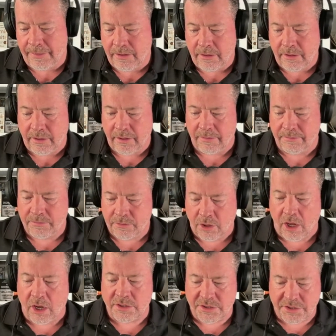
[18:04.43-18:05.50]

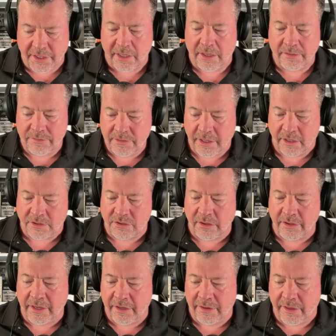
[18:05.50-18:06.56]
Lost. Yeah. Sorry
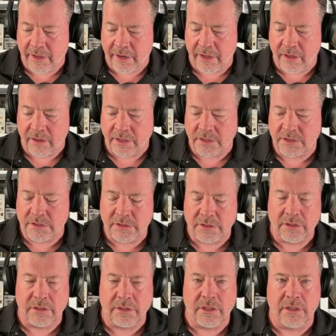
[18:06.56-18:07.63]
to hear that, Alex.
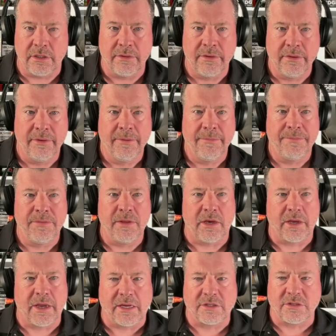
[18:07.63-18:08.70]
And yeah,
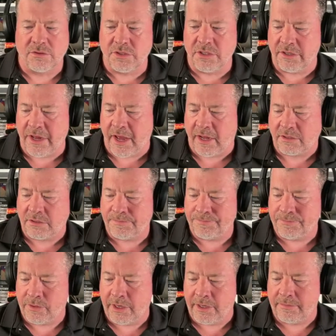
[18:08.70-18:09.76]
guys, go see your dads,
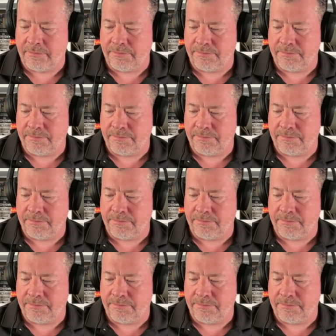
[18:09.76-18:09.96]
right?